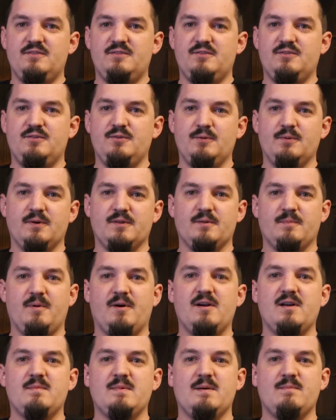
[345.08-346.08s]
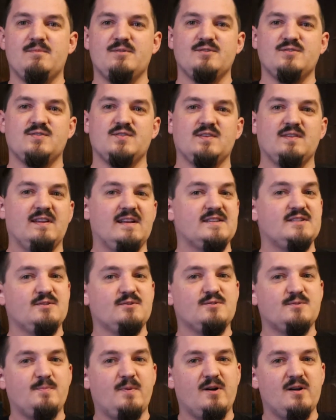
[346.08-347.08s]
to other party members unless
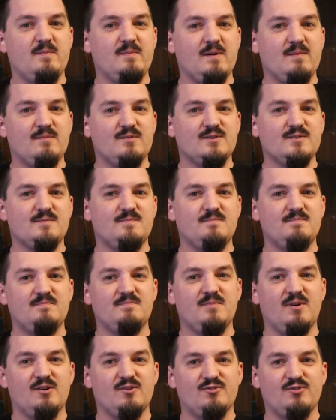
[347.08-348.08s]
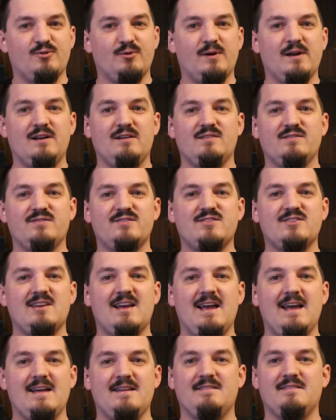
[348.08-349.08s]
those party members are true elves.
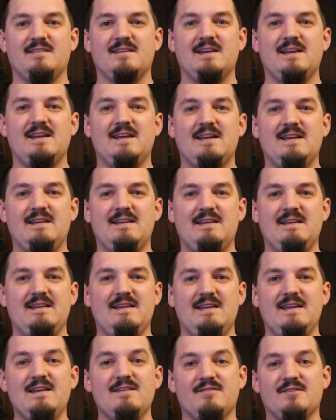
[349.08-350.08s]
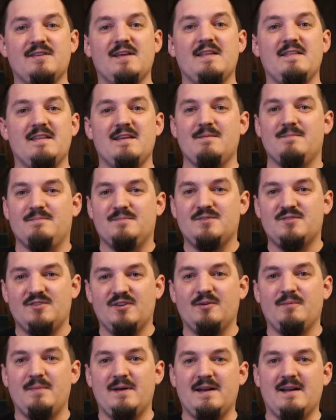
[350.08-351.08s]
And even then, they
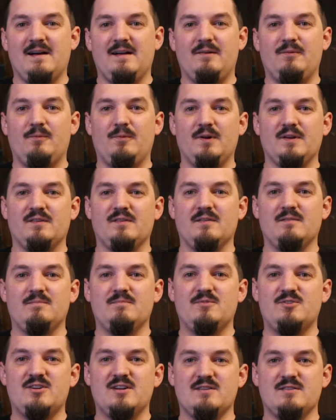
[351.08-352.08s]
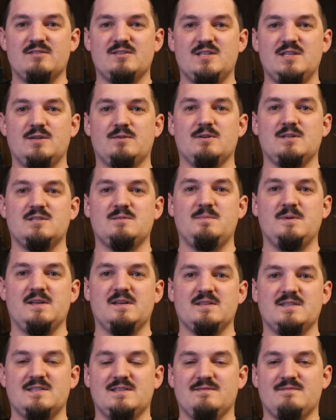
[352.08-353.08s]
still may not want to share their secrets,
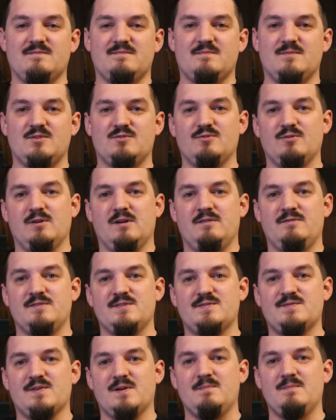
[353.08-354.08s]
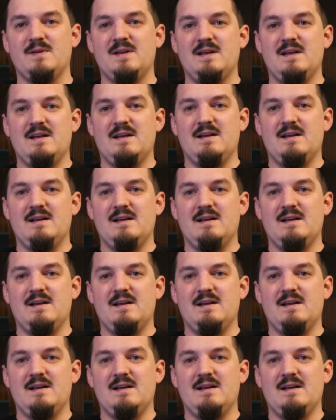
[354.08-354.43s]
because if the true elf is from